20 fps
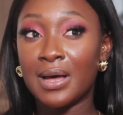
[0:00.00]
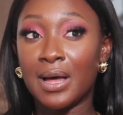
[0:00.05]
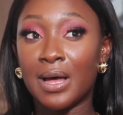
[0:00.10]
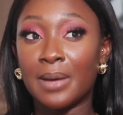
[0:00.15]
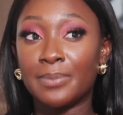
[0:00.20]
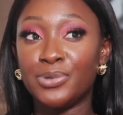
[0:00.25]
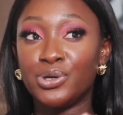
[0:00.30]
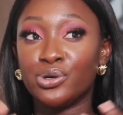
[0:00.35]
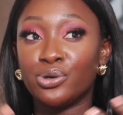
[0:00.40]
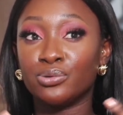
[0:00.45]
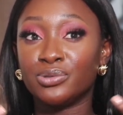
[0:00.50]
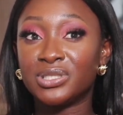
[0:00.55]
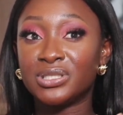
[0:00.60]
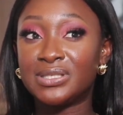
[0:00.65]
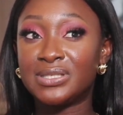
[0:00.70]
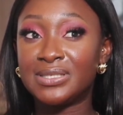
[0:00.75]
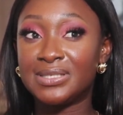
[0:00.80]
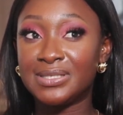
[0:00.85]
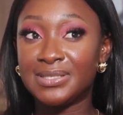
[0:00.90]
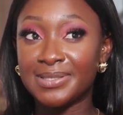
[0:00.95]
um, you know,
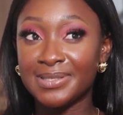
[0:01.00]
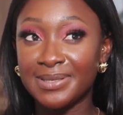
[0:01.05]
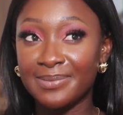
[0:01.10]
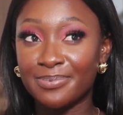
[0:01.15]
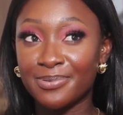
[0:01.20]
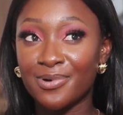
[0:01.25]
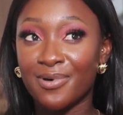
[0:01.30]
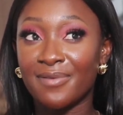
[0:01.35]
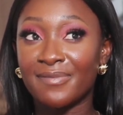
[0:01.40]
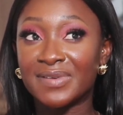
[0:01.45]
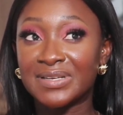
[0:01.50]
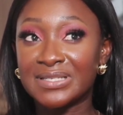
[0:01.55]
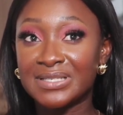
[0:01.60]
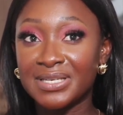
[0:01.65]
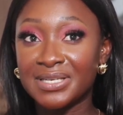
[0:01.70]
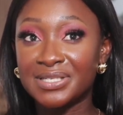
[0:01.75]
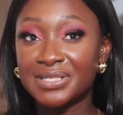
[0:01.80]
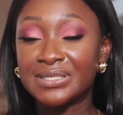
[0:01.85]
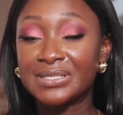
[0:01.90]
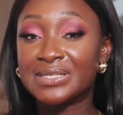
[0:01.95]
just deep
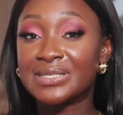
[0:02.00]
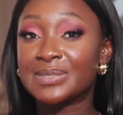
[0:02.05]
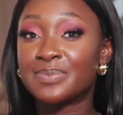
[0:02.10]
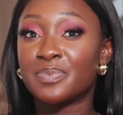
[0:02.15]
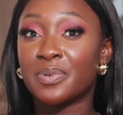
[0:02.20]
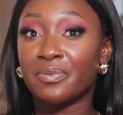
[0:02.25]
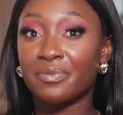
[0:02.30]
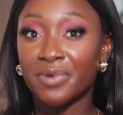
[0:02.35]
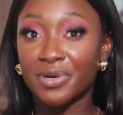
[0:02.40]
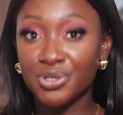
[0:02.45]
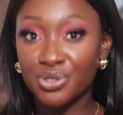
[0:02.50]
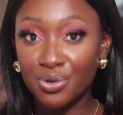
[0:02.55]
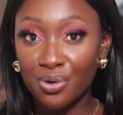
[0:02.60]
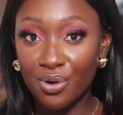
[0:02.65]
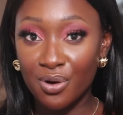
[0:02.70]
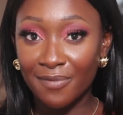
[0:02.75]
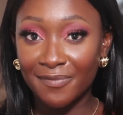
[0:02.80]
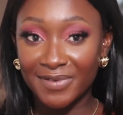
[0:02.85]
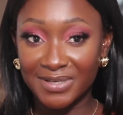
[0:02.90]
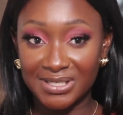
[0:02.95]
conversations, spiritual
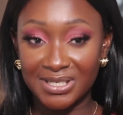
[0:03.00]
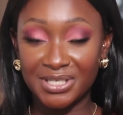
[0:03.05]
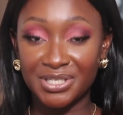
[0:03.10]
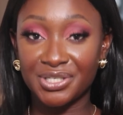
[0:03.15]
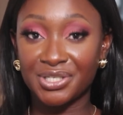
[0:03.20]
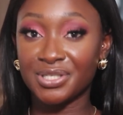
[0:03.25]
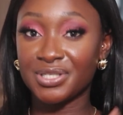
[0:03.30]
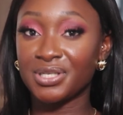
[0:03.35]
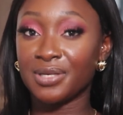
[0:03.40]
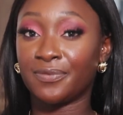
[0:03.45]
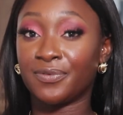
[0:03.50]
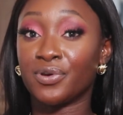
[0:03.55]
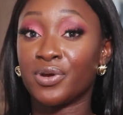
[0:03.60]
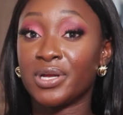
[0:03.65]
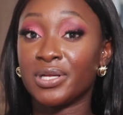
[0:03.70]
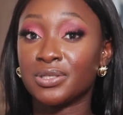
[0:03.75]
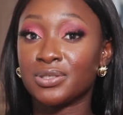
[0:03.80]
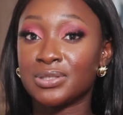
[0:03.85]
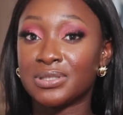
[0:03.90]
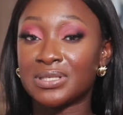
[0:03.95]
conversations. If you're
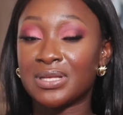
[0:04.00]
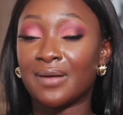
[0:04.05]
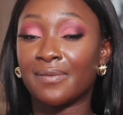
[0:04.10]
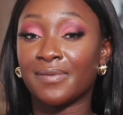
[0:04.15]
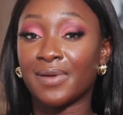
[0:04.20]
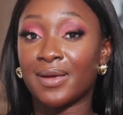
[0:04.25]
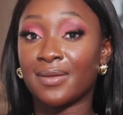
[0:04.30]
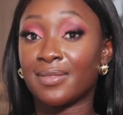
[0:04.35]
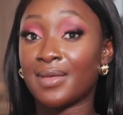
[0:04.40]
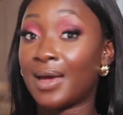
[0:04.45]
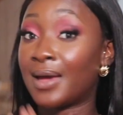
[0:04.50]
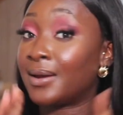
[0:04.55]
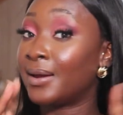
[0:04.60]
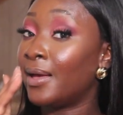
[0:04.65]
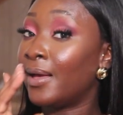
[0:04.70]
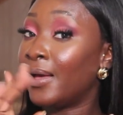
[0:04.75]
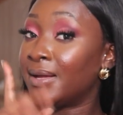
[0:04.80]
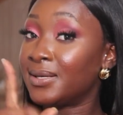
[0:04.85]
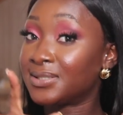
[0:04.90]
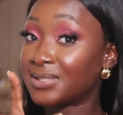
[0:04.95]
into stuff like that,
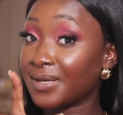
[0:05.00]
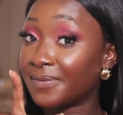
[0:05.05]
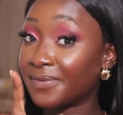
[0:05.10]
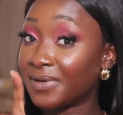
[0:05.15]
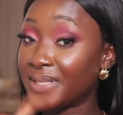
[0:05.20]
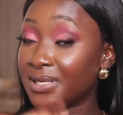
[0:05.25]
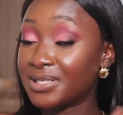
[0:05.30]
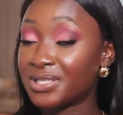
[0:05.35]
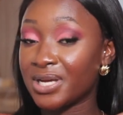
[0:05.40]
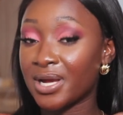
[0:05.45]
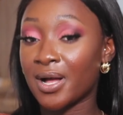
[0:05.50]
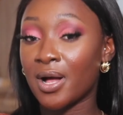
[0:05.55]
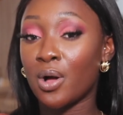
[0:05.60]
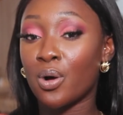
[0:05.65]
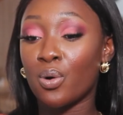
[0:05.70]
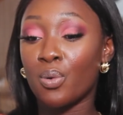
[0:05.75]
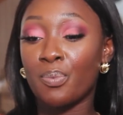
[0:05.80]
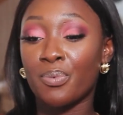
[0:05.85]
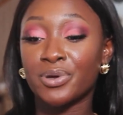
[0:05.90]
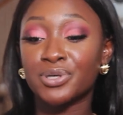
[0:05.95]
definitely check
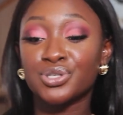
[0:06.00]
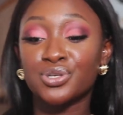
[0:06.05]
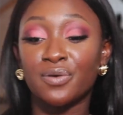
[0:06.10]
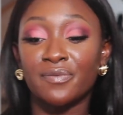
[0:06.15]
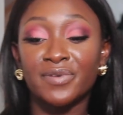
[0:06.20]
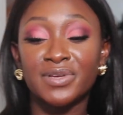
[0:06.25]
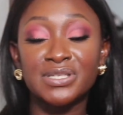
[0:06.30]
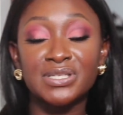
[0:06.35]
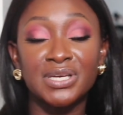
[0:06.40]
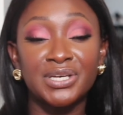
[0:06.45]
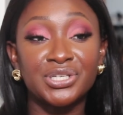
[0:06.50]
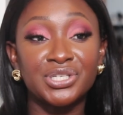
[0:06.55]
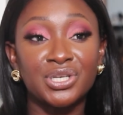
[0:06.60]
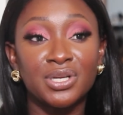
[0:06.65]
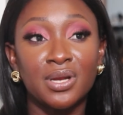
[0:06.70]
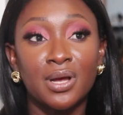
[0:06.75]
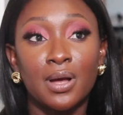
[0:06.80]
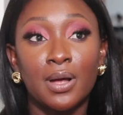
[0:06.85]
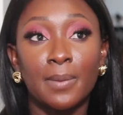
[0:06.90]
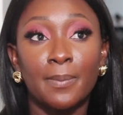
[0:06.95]
out Oprah's
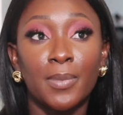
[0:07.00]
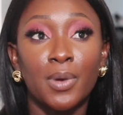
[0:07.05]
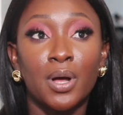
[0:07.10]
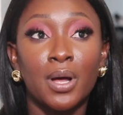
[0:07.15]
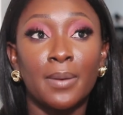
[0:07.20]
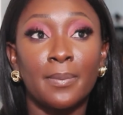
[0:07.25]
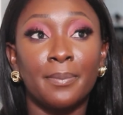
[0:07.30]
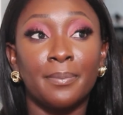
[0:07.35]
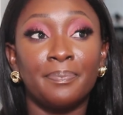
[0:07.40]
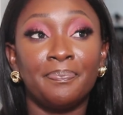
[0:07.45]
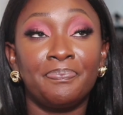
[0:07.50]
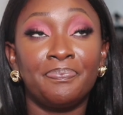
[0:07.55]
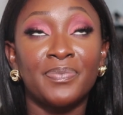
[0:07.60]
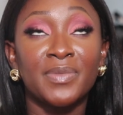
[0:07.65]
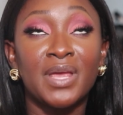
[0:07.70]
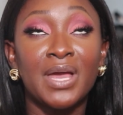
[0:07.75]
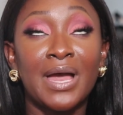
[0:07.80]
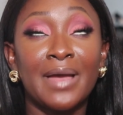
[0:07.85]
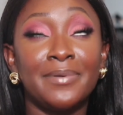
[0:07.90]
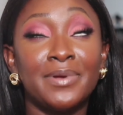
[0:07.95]
conversation. Um, um,
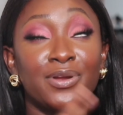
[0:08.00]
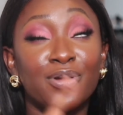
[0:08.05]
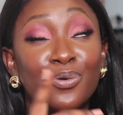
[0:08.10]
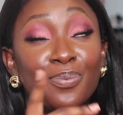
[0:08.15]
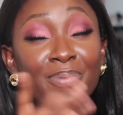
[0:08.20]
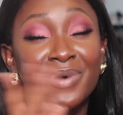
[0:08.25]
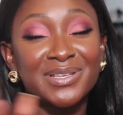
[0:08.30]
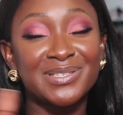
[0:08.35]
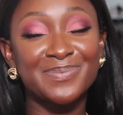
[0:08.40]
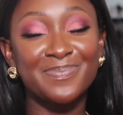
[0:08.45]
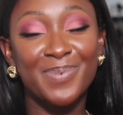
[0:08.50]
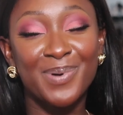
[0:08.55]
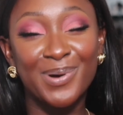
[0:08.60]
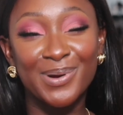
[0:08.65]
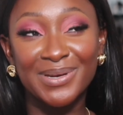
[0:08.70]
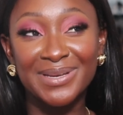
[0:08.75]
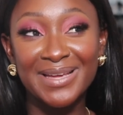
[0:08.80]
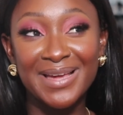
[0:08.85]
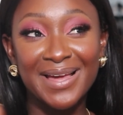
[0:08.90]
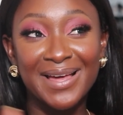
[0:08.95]
I mean, Oprah's
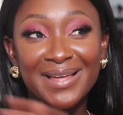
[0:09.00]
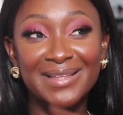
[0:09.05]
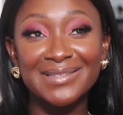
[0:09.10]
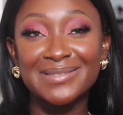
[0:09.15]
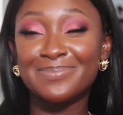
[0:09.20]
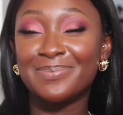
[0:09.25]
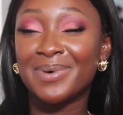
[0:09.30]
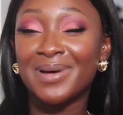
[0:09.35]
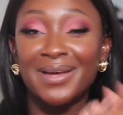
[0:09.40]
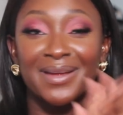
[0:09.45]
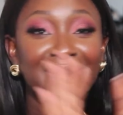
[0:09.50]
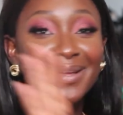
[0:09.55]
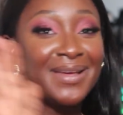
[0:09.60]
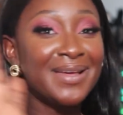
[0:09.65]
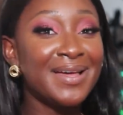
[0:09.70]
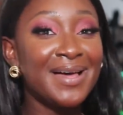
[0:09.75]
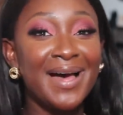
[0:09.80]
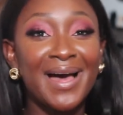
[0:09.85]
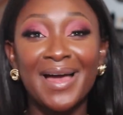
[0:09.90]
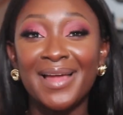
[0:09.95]
podcast. But
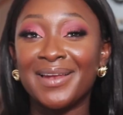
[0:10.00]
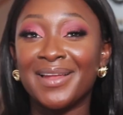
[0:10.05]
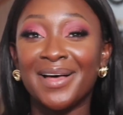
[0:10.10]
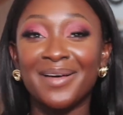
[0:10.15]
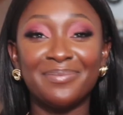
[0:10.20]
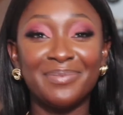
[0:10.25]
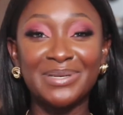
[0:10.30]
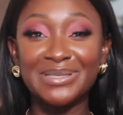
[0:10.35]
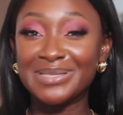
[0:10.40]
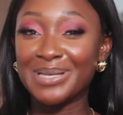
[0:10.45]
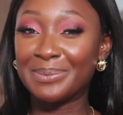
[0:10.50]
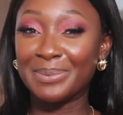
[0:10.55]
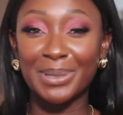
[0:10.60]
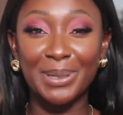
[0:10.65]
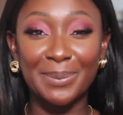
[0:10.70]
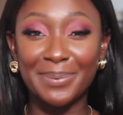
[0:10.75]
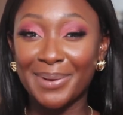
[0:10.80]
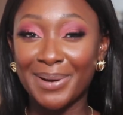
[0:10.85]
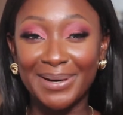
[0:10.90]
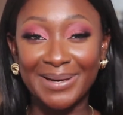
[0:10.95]
I love me some
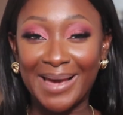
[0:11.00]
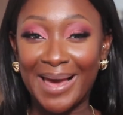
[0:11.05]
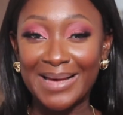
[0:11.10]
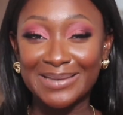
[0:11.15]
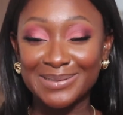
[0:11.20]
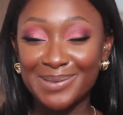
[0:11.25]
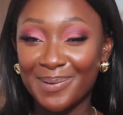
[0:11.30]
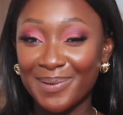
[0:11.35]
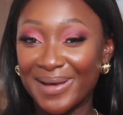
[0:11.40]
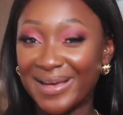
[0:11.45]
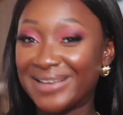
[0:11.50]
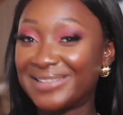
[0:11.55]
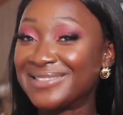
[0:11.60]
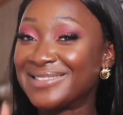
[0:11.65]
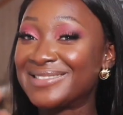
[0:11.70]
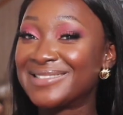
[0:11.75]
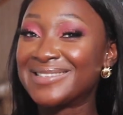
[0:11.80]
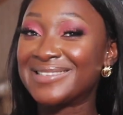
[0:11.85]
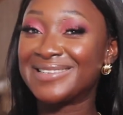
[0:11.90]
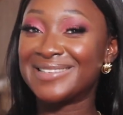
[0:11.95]
good podcasts, okay?
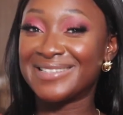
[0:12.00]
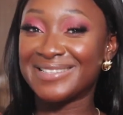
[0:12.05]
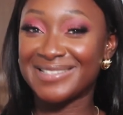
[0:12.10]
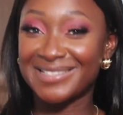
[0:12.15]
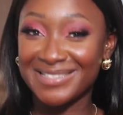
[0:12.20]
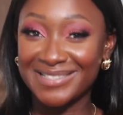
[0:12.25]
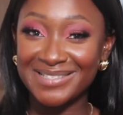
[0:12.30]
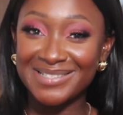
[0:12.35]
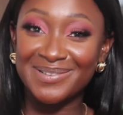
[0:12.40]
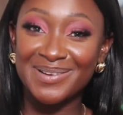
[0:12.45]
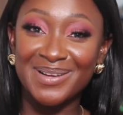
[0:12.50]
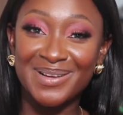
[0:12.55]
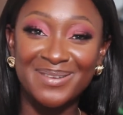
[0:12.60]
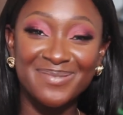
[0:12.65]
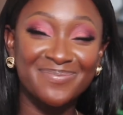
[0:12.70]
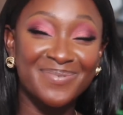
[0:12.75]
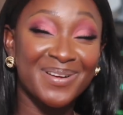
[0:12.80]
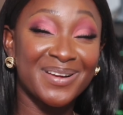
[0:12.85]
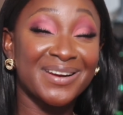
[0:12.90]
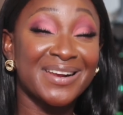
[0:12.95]
Just listen to a
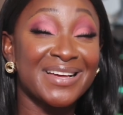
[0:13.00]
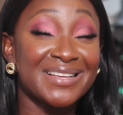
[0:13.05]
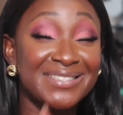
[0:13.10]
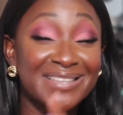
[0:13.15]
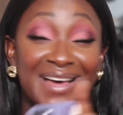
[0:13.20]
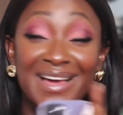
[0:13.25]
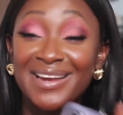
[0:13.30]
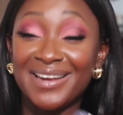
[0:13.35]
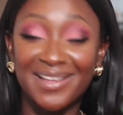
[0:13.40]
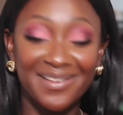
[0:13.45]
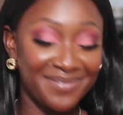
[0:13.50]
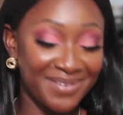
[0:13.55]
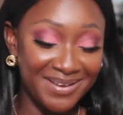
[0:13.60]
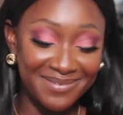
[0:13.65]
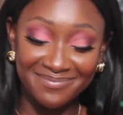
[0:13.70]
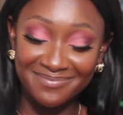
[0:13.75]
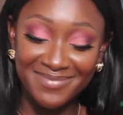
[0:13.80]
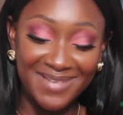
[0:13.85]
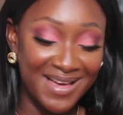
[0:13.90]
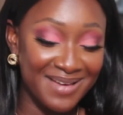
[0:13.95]
good podcast. I love
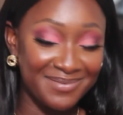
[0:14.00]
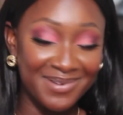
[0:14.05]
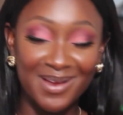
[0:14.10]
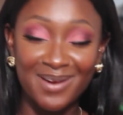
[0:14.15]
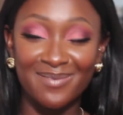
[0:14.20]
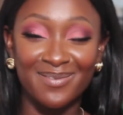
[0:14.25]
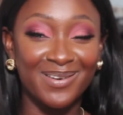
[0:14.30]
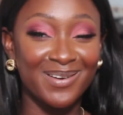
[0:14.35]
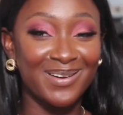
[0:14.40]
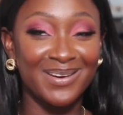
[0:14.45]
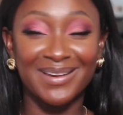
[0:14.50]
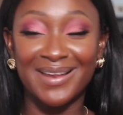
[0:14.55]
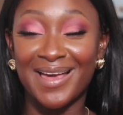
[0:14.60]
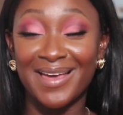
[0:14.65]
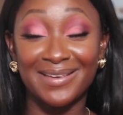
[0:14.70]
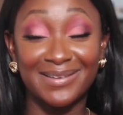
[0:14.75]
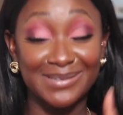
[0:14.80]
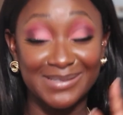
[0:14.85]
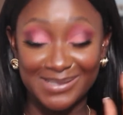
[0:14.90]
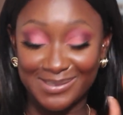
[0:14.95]
it. I'm not even gonna
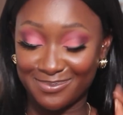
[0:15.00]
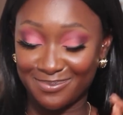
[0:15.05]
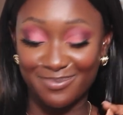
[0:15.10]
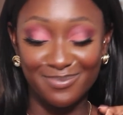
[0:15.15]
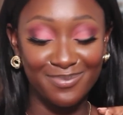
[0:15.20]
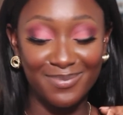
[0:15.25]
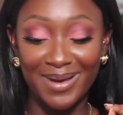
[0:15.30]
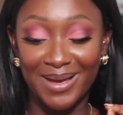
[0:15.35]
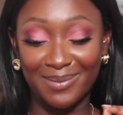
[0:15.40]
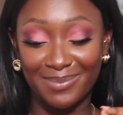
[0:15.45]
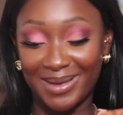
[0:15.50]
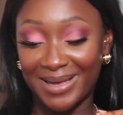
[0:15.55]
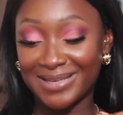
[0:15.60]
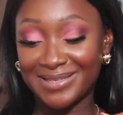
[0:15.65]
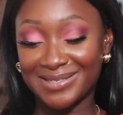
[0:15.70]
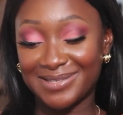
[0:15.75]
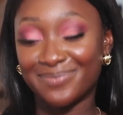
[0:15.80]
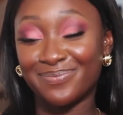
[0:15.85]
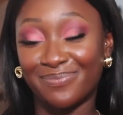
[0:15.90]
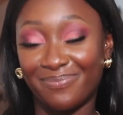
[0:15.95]
lie. It's my
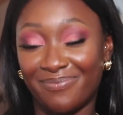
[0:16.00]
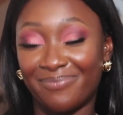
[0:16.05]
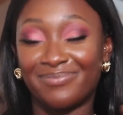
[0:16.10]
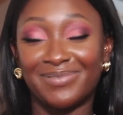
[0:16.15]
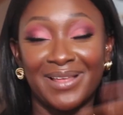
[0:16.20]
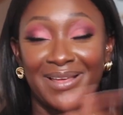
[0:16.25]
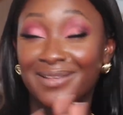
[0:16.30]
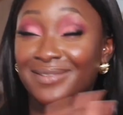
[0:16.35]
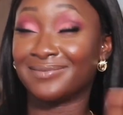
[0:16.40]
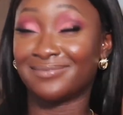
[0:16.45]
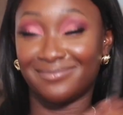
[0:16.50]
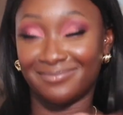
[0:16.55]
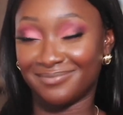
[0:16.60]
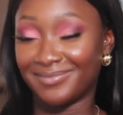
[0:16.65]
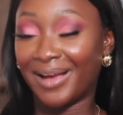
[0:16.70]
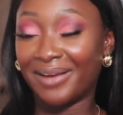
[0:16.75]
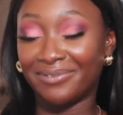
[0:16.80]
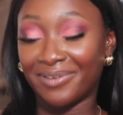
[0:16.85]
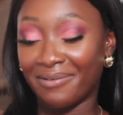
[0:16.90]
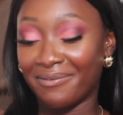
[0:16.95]
best, like,
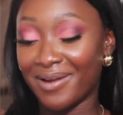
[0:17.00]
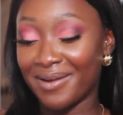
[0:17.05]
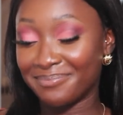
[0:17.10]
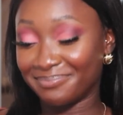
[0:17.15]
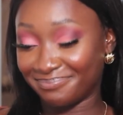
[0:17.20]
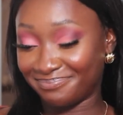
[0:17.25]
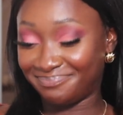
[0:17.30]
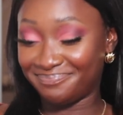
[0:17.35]
my favorite.